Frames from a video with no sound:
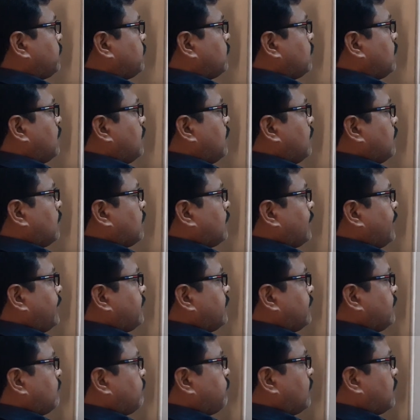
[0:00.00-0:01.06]
to
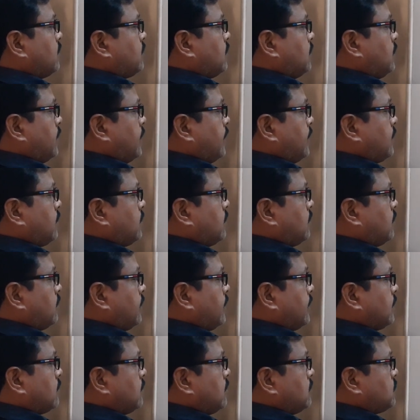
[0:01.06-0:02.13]
1948,
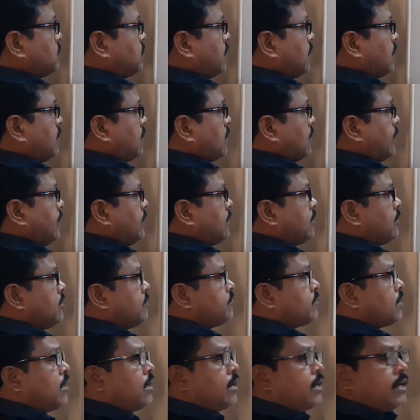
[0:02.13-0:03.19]
like this you can write.
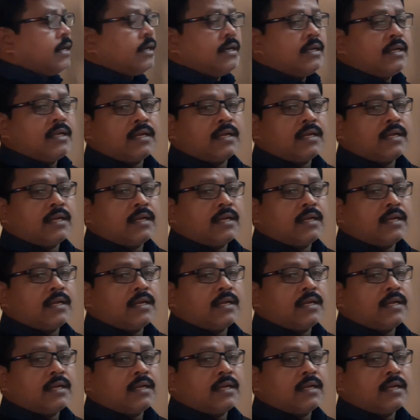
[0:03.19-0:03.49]
And